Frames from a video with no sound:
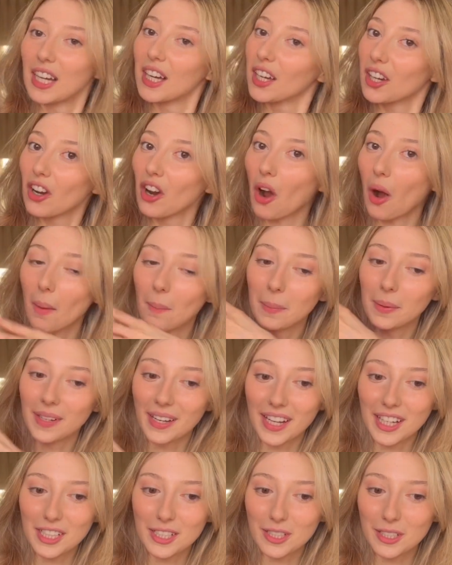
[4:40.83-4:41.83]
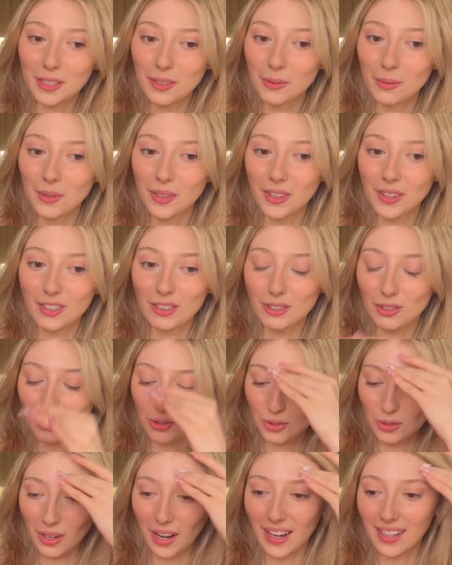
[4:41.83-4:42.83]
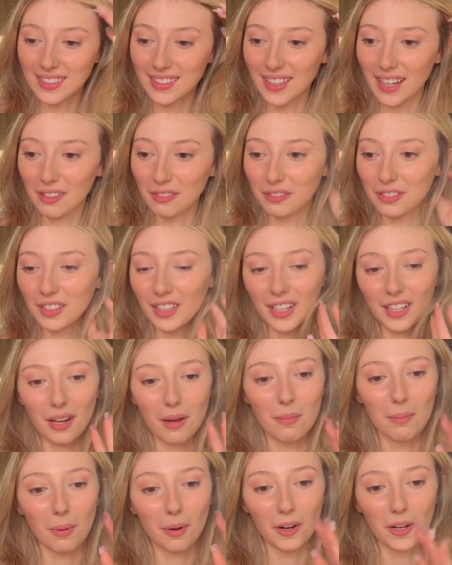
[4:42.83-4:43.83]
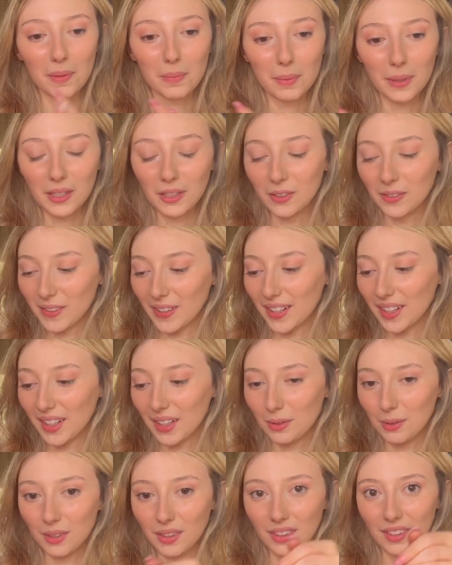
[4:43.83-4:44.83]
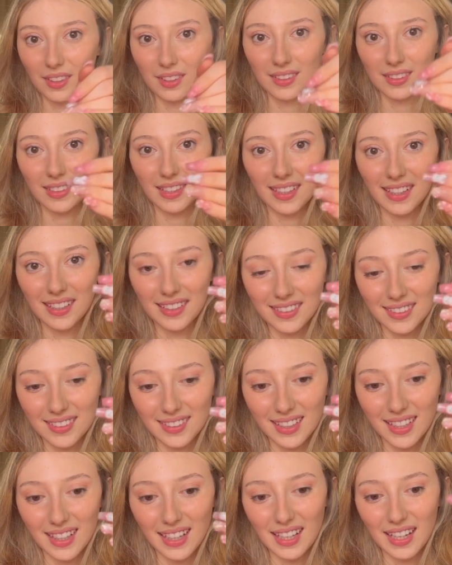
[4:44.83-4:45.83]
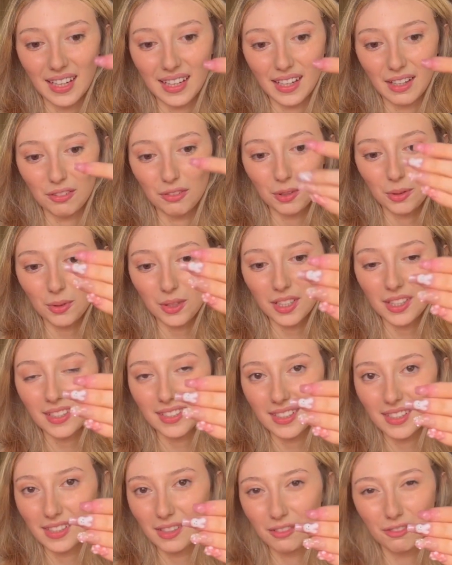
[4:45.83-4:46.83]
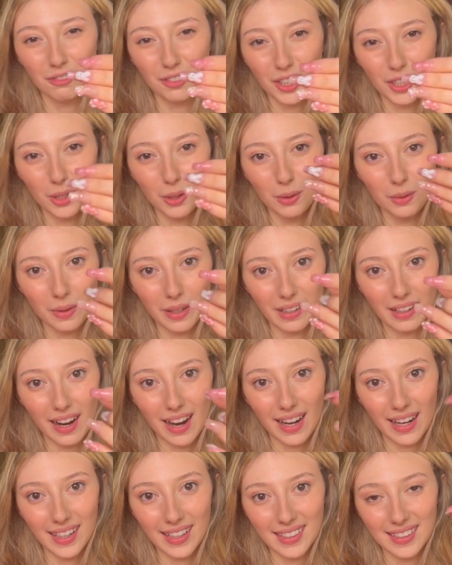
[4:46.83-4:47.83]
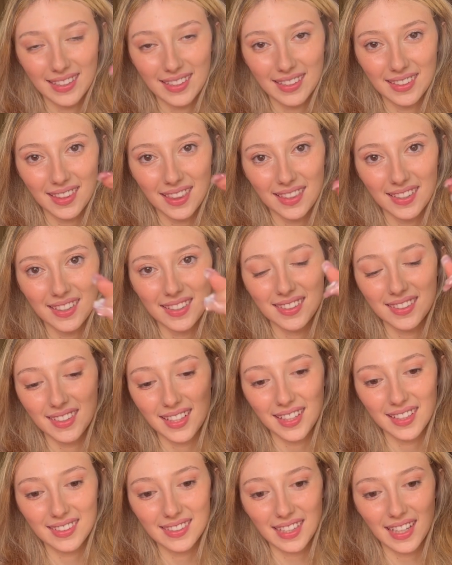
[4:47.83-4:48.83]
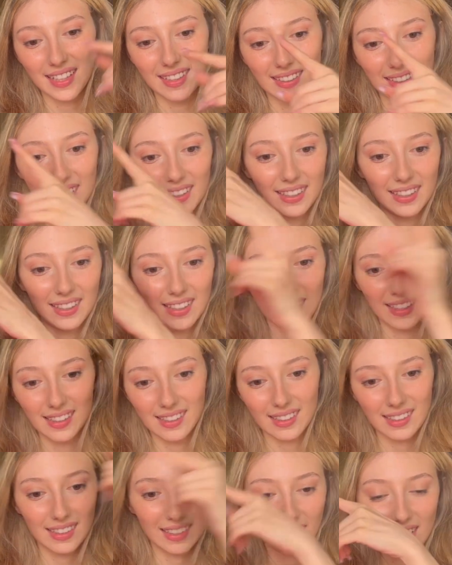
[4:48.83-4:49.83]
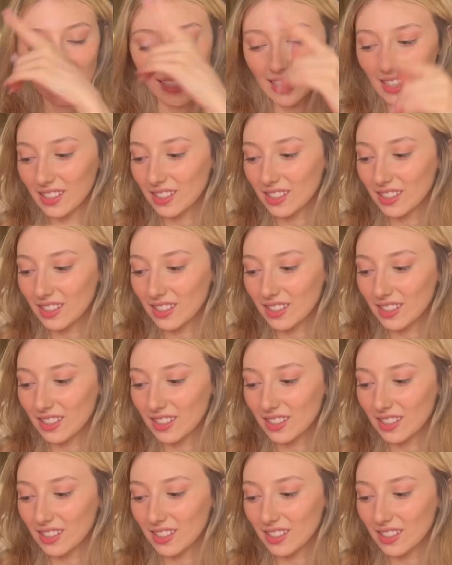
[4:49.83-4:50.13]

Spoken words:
combination with this dress. I feel like a Barbie already with these nails. If you want to see the video where I did these nails, I'll link it here